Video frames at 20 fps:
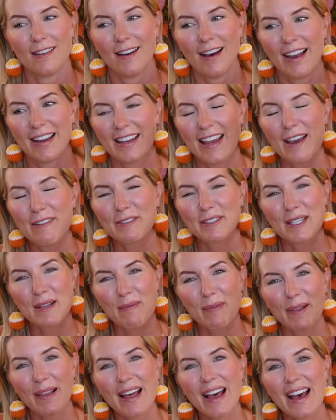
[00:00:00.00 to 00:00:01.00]
I can't really
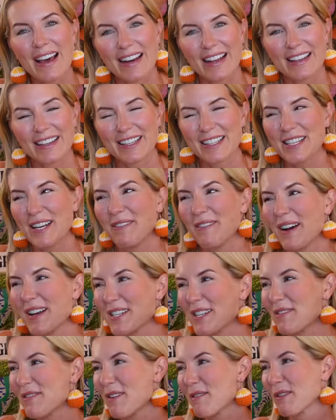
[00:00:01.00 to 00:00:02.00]
plan it. Could you
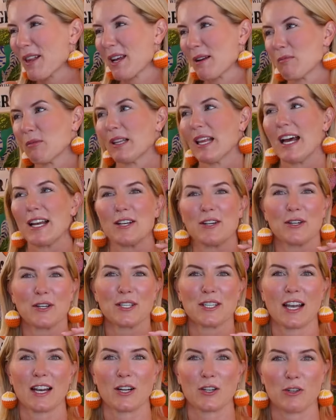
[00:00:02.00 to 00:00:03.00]
imagine if you like plan your
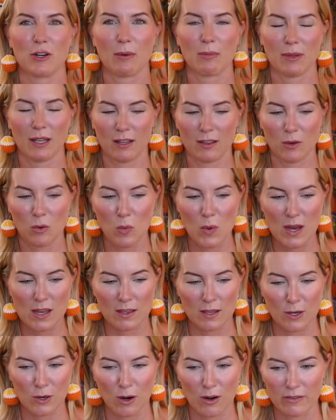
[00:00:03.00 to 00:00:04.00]
entire trip, like the week
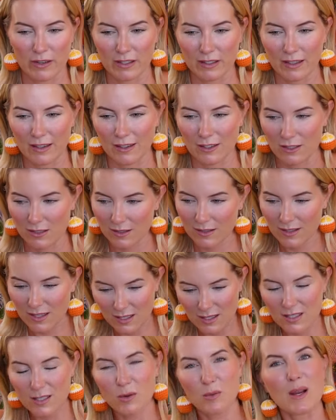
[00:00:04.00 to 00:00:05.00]
that you're ovulating, you're just, this
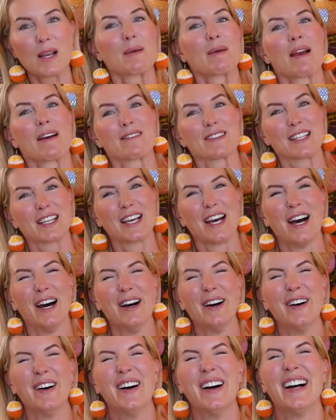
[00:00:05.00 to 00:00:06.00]
is the week we have to go.
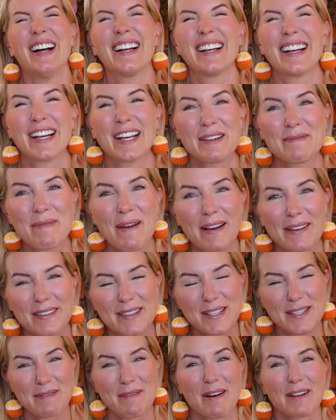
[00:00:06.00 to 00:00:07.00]
You could pack the
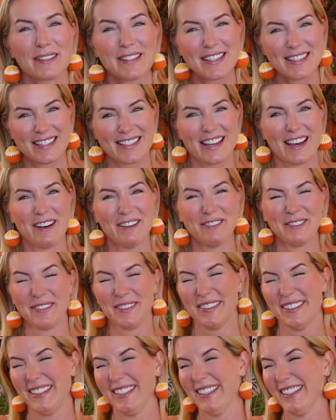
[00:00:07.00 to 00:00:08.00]
smallest stuff,
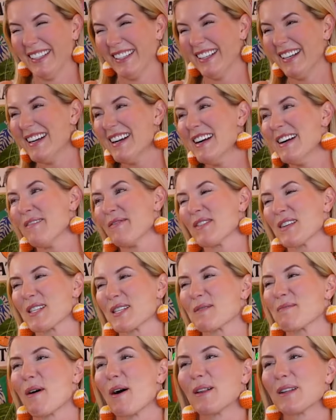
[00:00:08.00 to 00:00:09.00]
the
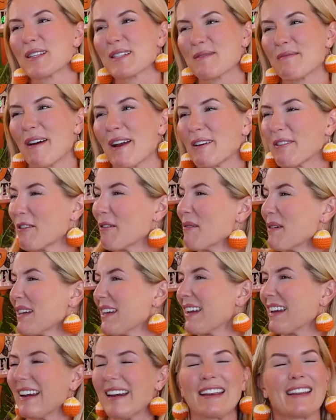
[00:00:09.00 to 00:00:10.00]
smallest micro
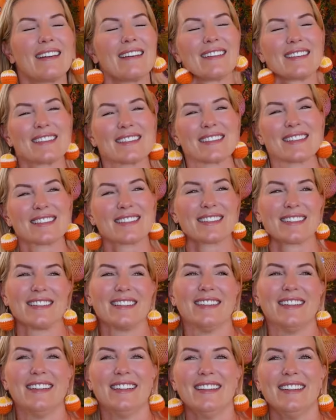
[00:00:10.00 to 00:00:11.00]
bikinis.
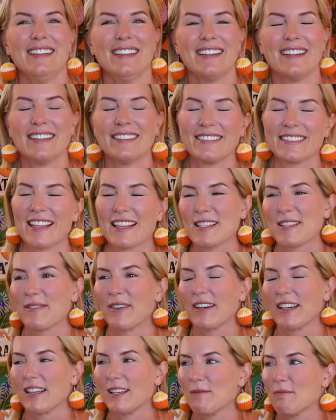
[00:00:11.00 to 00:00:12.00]
Oh, that's
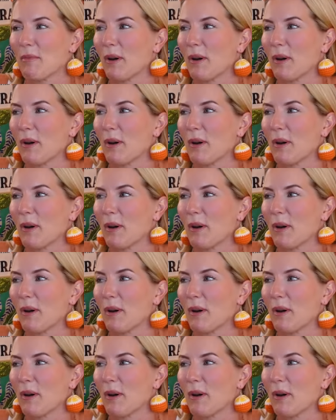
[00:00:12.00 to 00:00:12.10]
funny.